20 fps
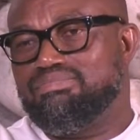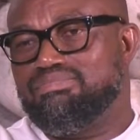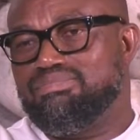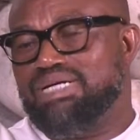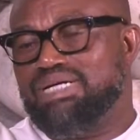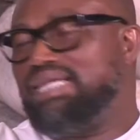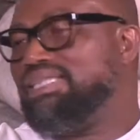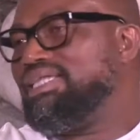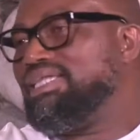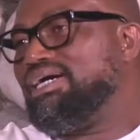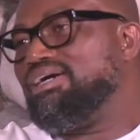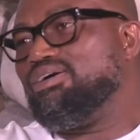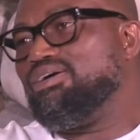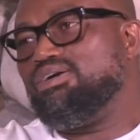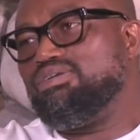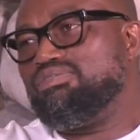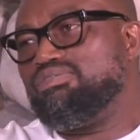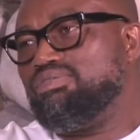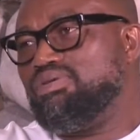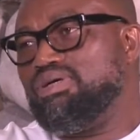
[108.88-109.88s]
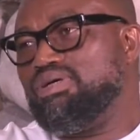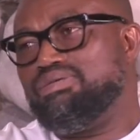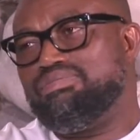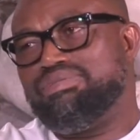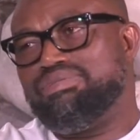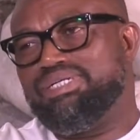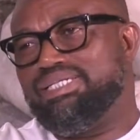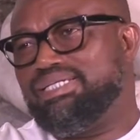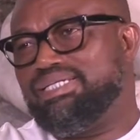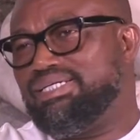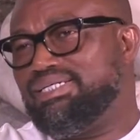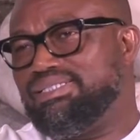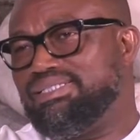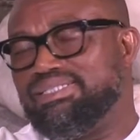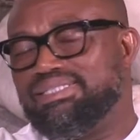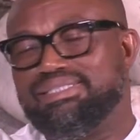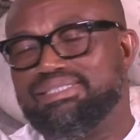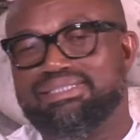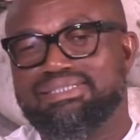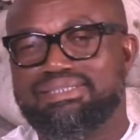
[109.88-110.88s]
I thank God for everything,
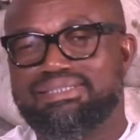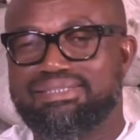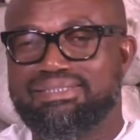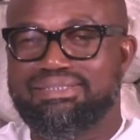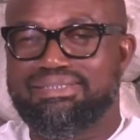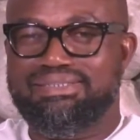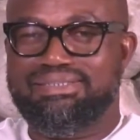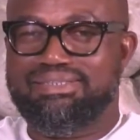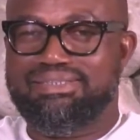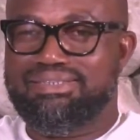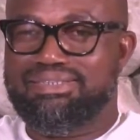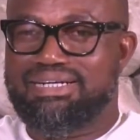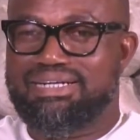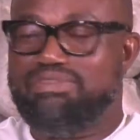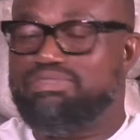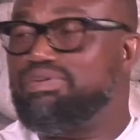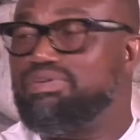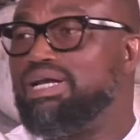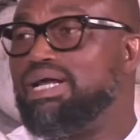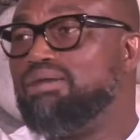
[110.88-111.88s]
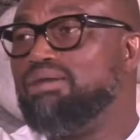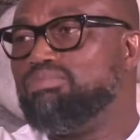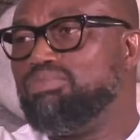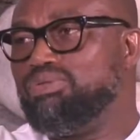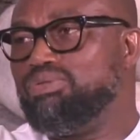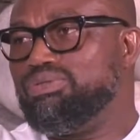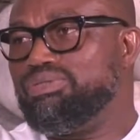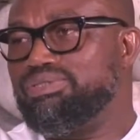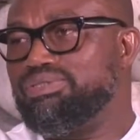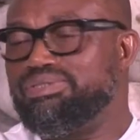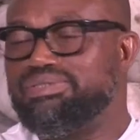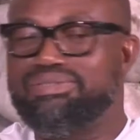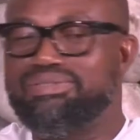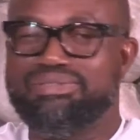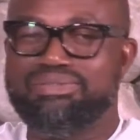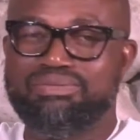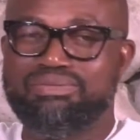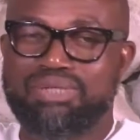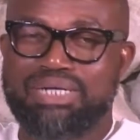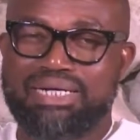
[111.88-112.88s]
and I feel humbled
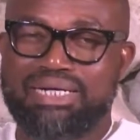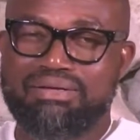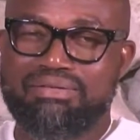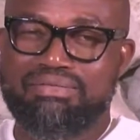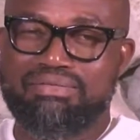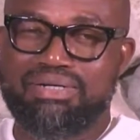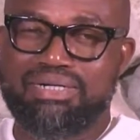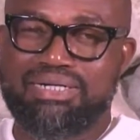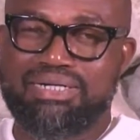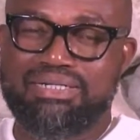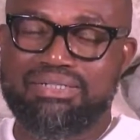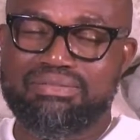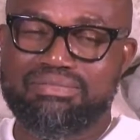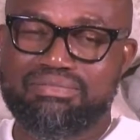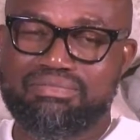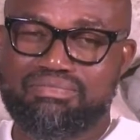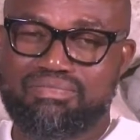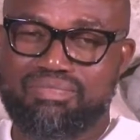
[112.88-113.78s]
whenever